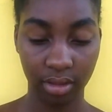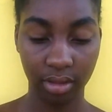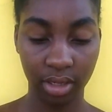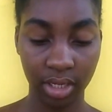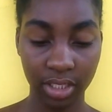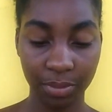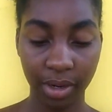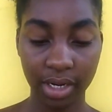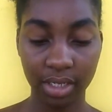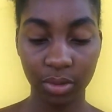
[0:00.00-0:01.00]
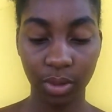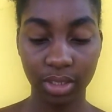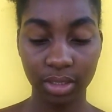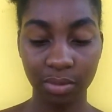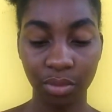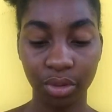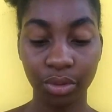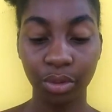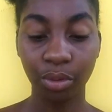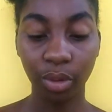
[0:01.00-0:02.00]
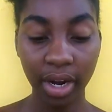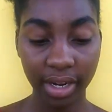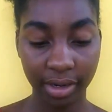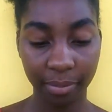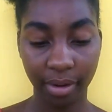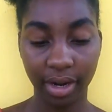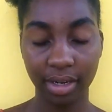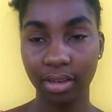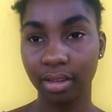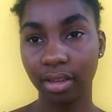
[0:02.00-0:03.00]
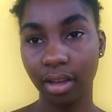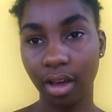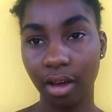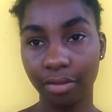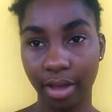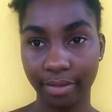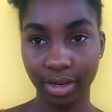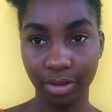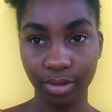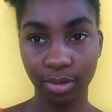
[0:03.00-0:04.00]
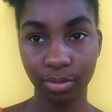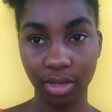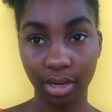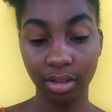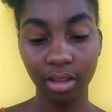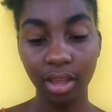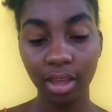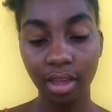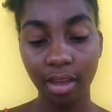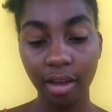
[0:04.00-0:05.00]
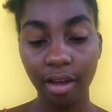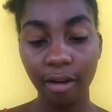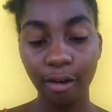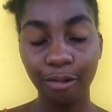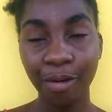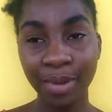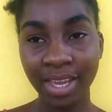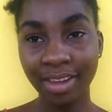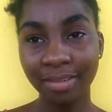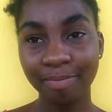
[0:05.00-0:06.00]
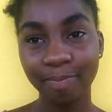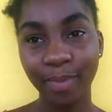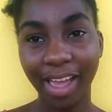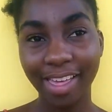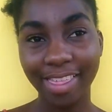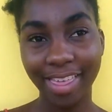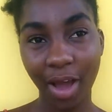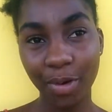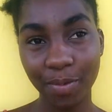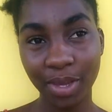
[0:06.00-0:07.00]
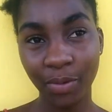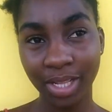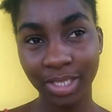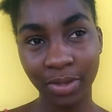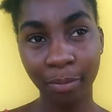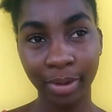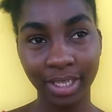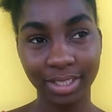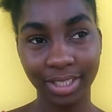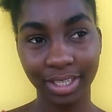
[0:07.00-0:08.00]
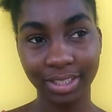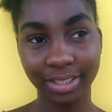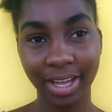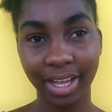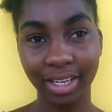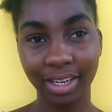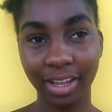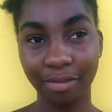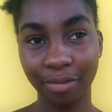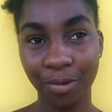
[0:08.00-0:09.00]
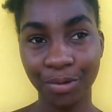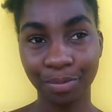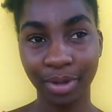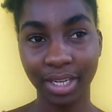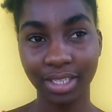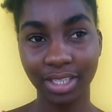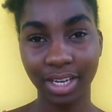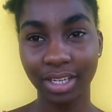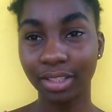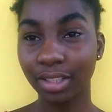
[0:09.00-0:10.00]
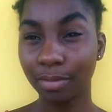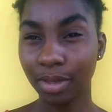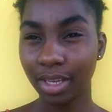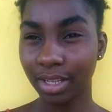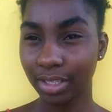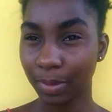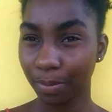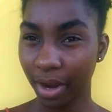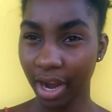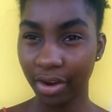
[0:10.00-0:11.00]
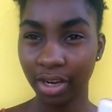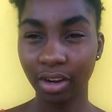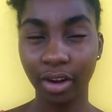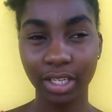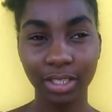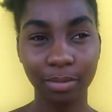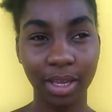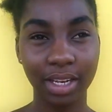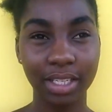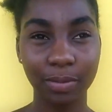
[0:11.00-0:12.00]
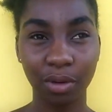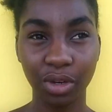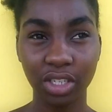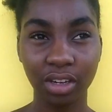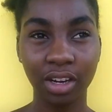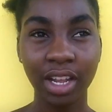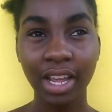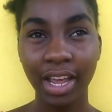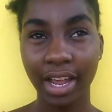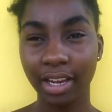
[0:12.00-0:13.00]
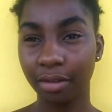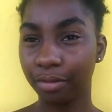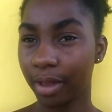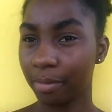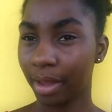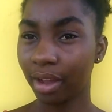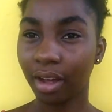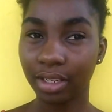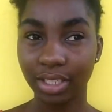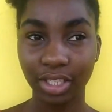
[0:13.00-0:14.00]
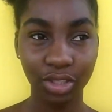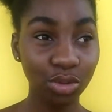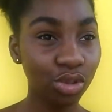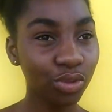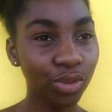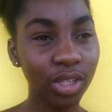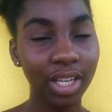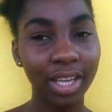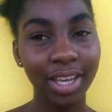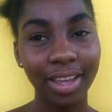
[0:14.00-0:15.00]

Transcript: The next part is, what is the most rewarding part of having a YouTube channel? For me, that would be when somebody says that they found my channel to be inspiring or to be an inspiration, and they find my content useful,